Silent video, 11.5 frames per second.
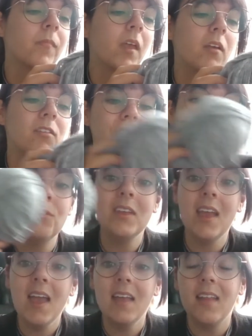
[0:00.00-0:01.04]
So
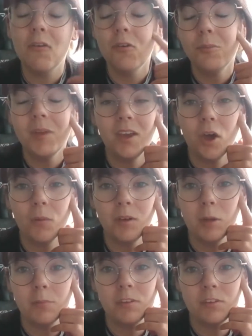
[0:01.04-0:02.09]
yeah, that will be coming
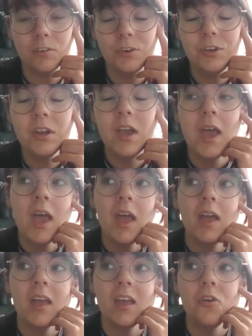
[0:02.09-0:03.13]
up
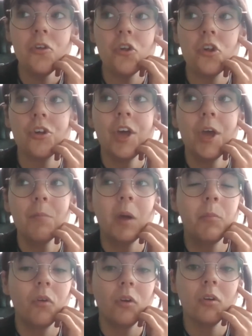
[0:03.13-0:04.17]
soon-ish. My
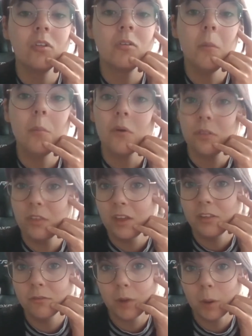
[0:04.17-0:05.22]
brother's birthday
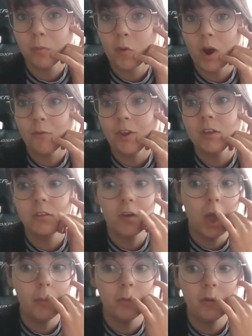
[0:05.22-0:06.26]
is in February, so
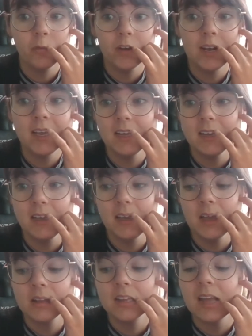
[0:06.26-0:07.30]
I'm really
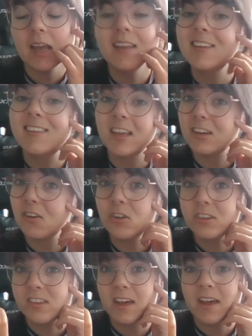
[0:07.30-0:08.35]
nice and
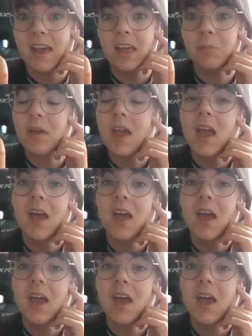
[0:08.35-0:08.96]
on time.